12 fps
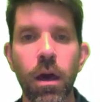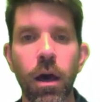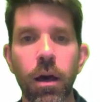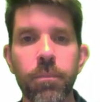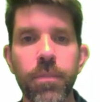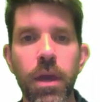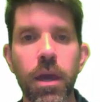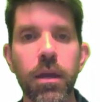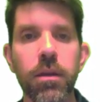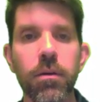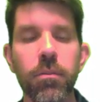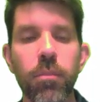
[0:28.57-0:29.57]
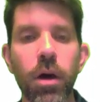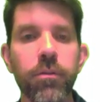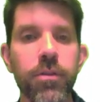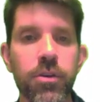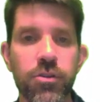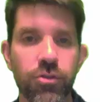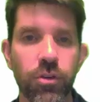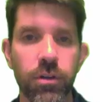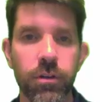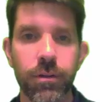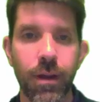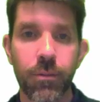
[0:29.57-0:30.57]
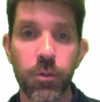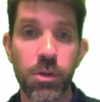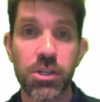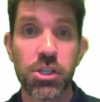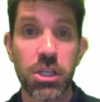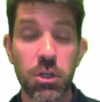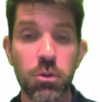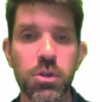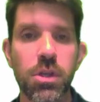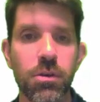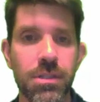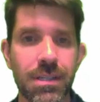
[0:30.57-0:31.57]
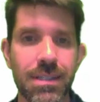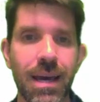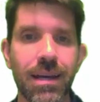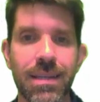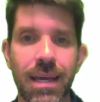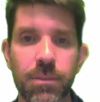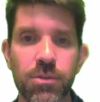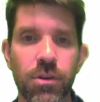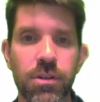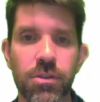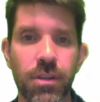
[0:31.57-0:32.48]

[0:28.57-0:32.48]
Um, in a model view controller, I mean, we just use those exact names, right?